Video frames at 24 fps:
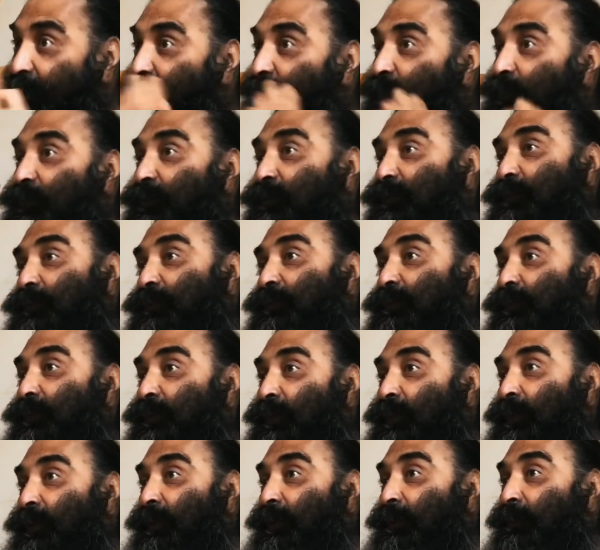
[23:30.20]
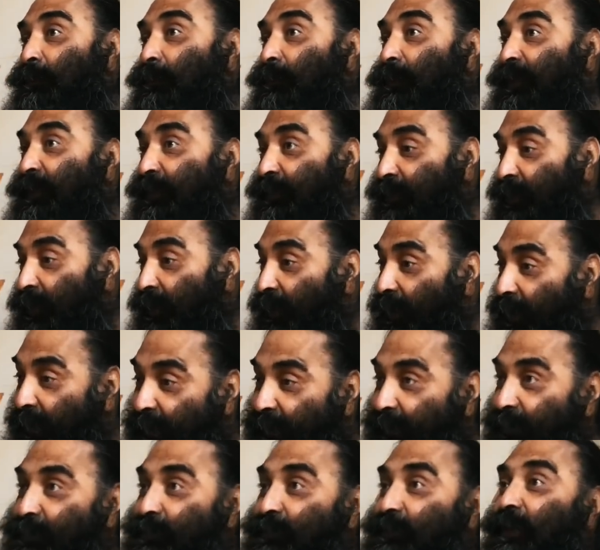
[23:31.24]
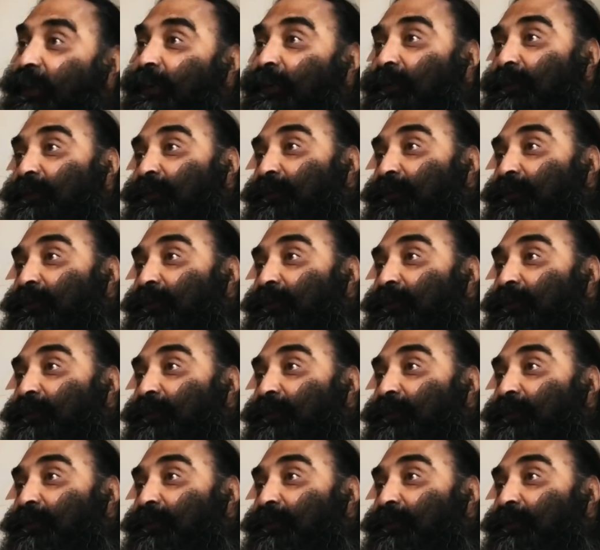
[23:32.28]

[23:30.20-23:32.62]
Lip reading: to you. Bring the light inside